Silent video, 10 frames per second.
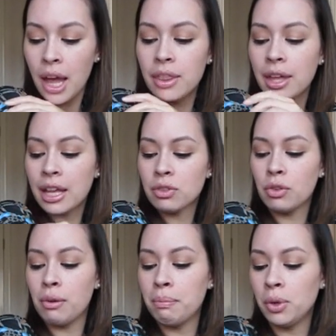And that's
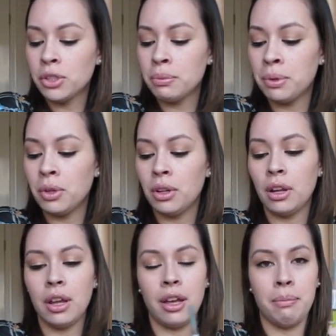from
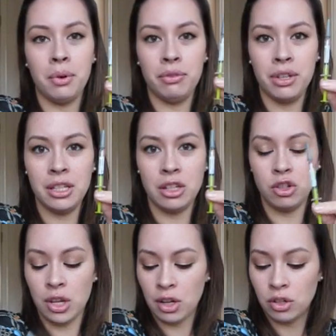multiple of these
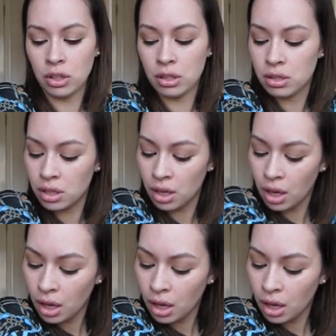injections,